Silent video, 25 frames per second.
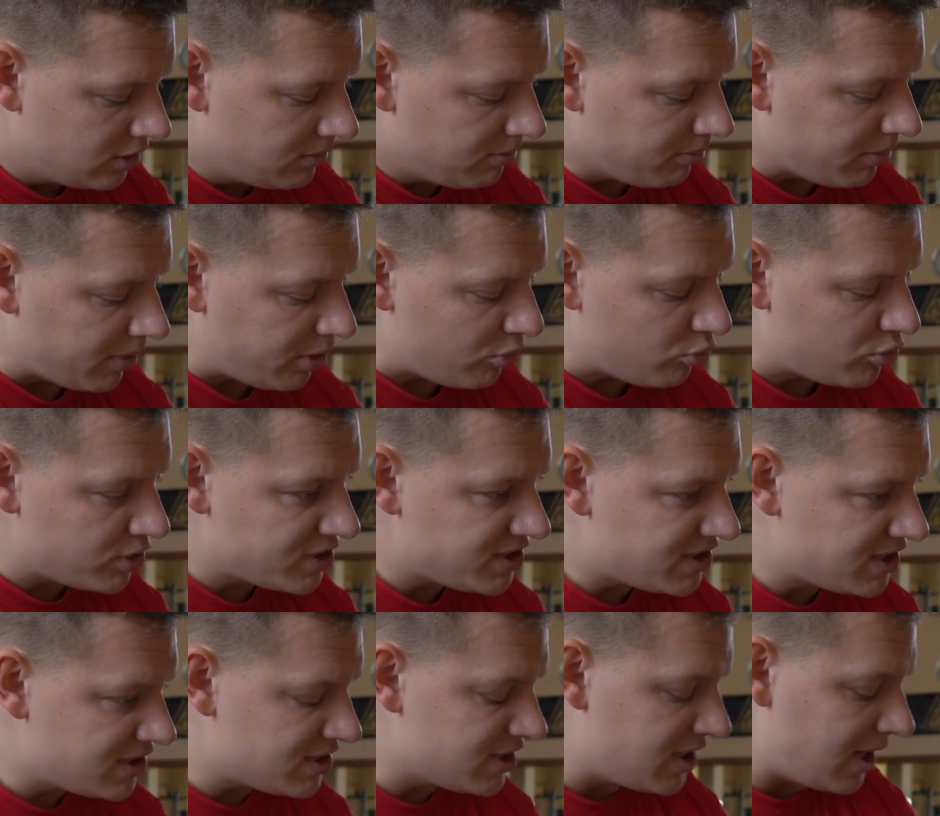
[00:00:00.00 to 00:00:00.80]
My
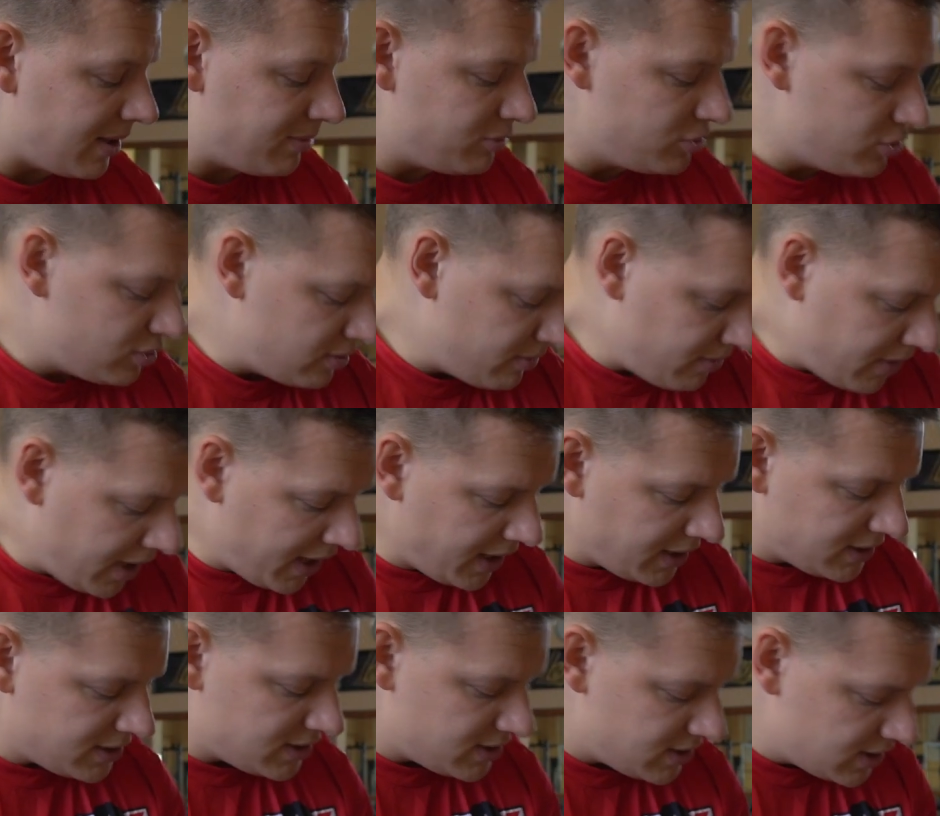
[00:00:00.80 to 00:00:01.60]
wrist is cupped to the
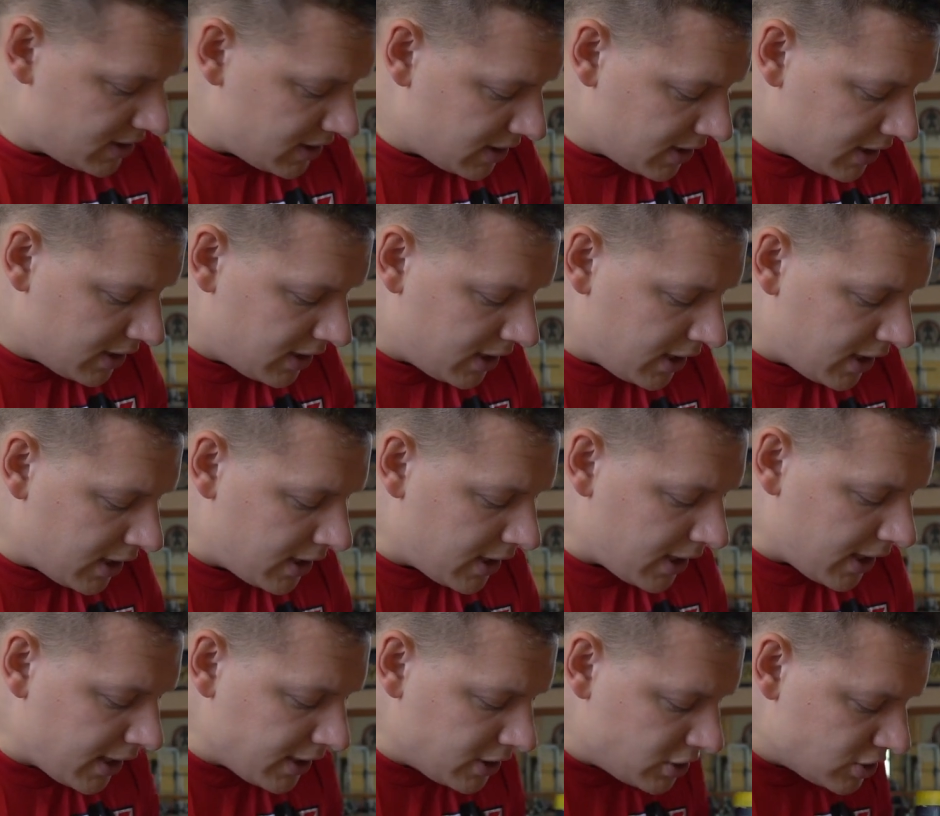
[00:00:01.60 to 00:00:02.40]
max
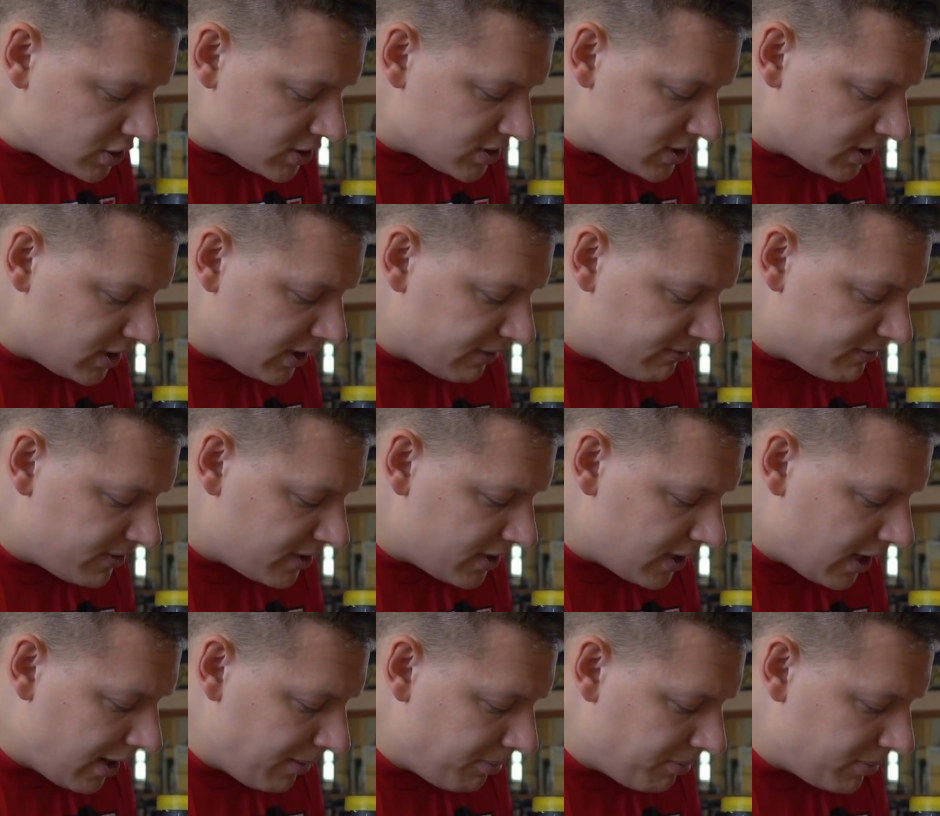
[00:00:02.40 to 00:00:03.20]
and I just lift
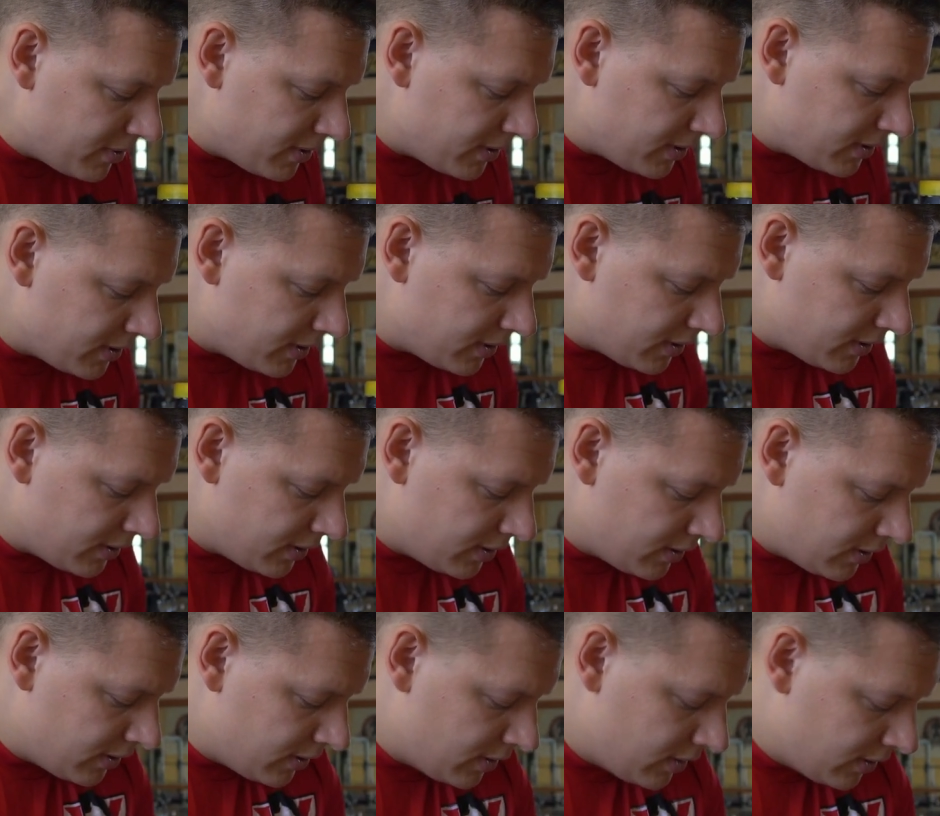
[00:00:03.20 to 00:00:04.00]
it up,
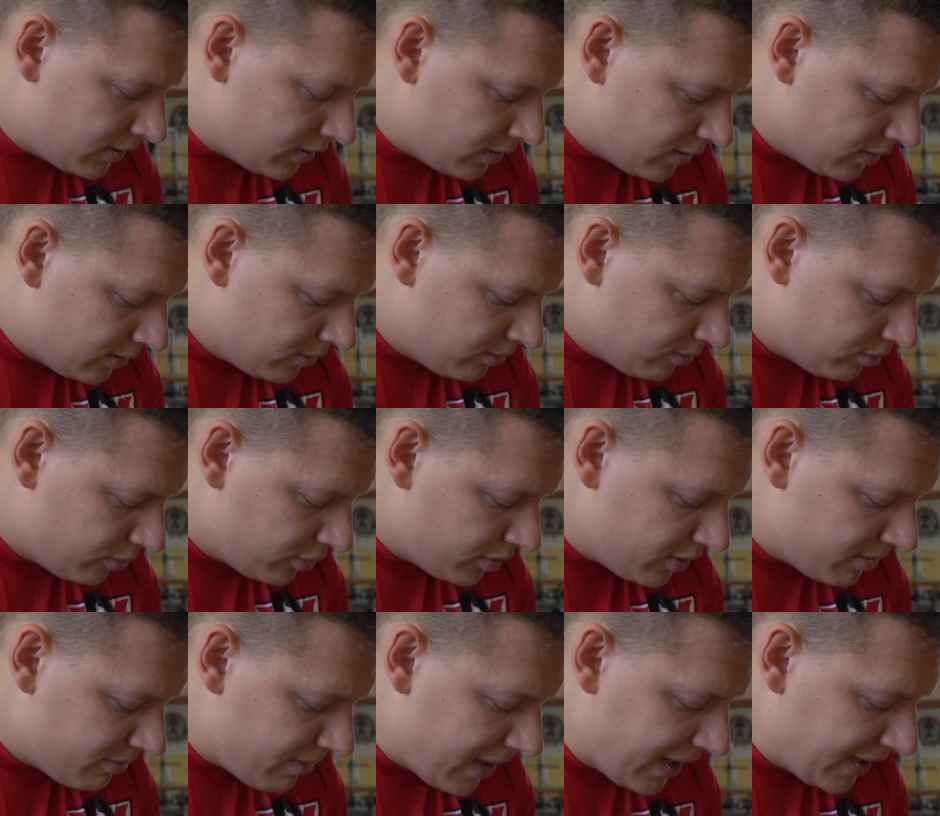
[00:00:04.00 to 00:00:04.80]

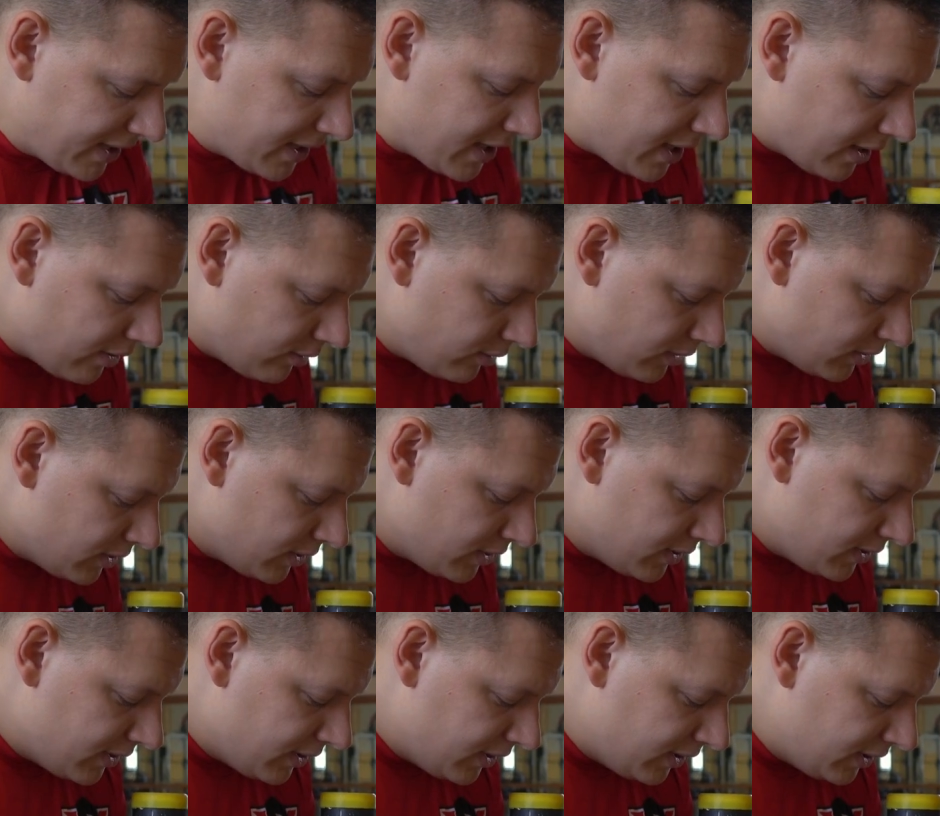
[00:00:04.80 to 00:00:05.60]
put it back down.
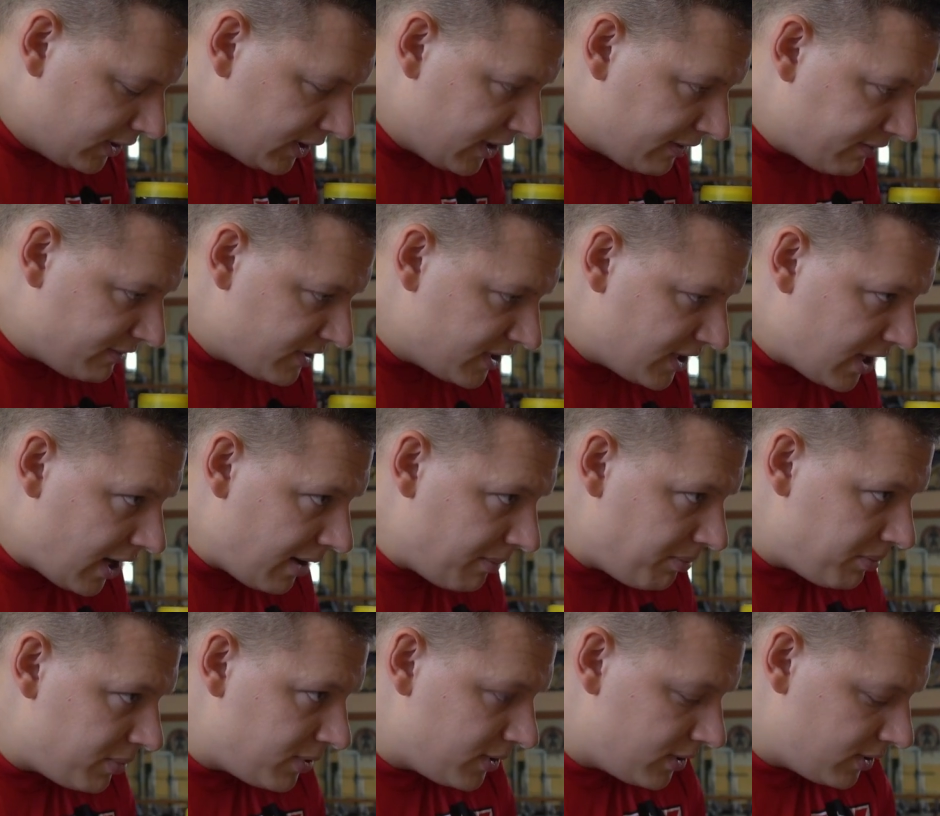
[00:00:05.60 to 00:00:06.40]
Lift it
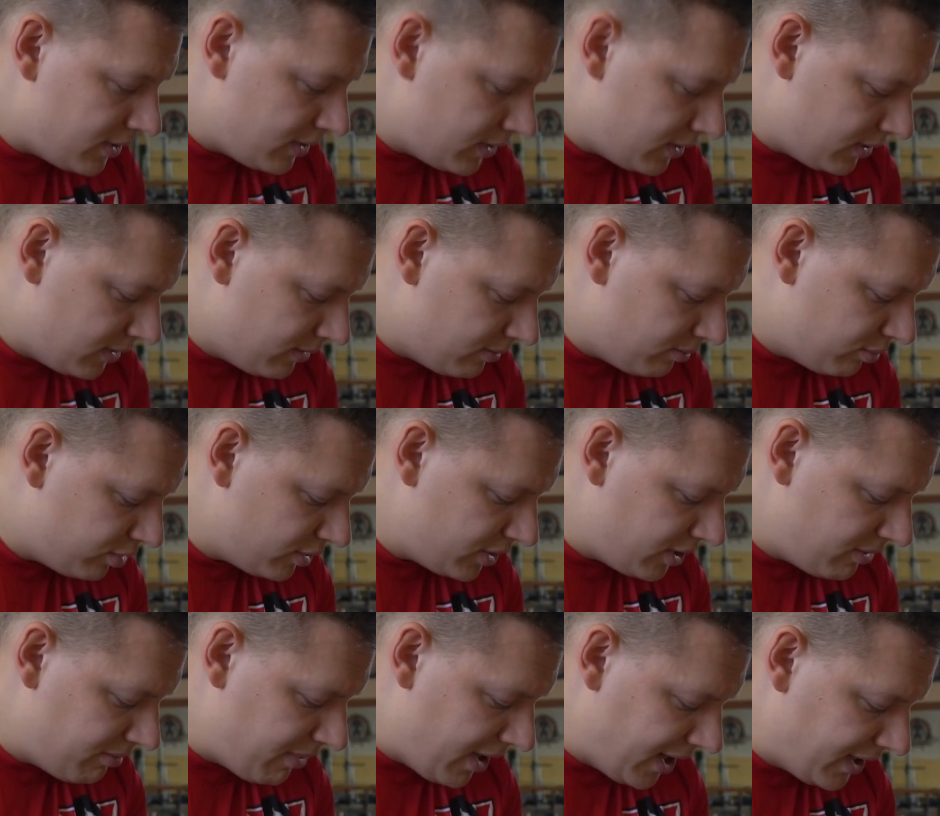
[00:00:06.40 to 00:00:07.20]
up,
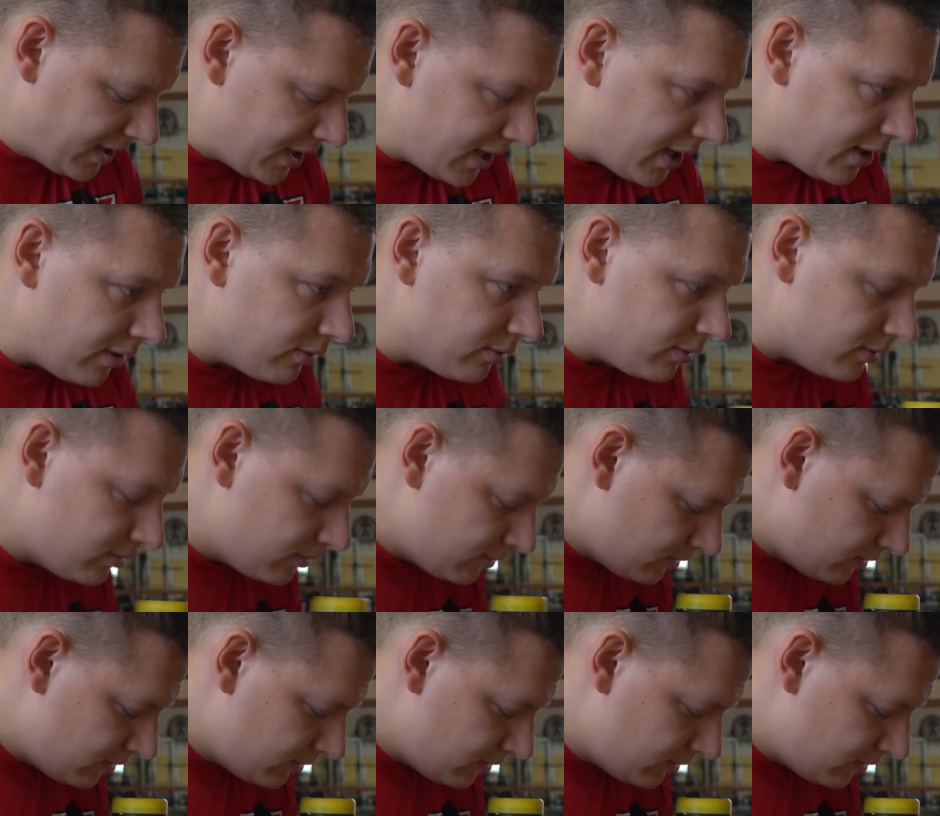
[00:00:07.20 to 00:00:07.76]
put it back down.